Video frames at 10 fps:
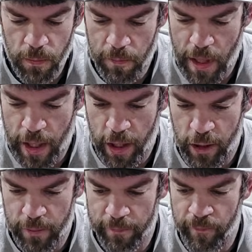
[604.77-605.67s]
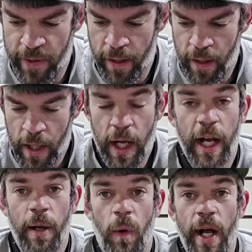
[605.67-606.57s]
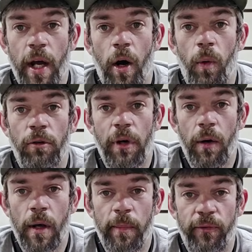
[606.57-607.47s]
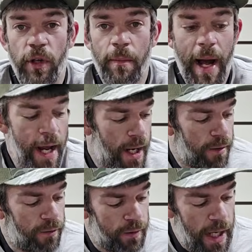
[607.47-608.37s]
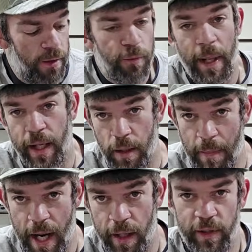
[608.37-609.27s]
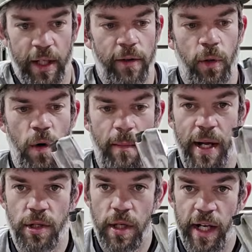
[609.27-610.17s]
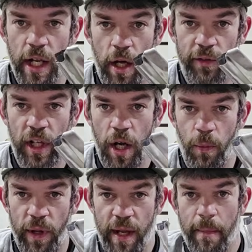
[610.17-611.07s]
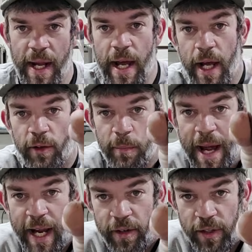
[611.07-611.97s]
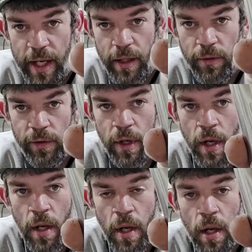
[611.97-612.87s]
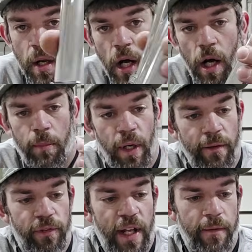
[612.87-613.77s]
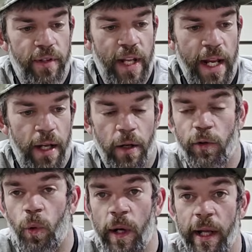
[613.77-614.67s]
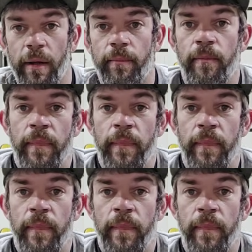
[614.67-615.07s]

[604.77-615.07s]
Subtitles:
But anyway, y'all, we'll load up a few mags. And speaking of mags, I guess I ought to mention it does come with MBX magazines. I believe 17 and a 20.